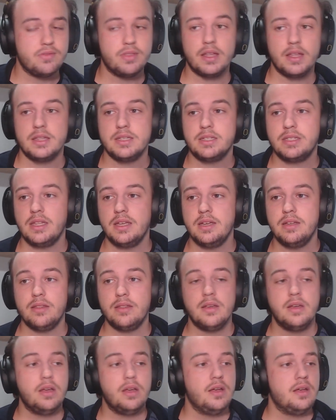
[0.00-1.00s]
that state,
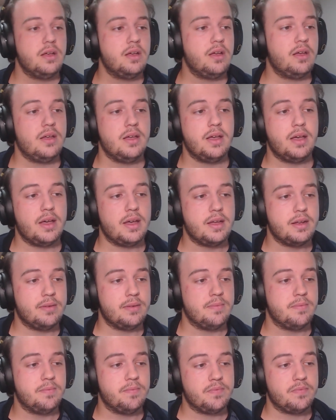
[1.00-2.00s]

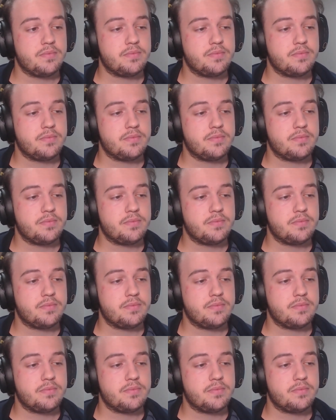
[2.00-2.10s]
and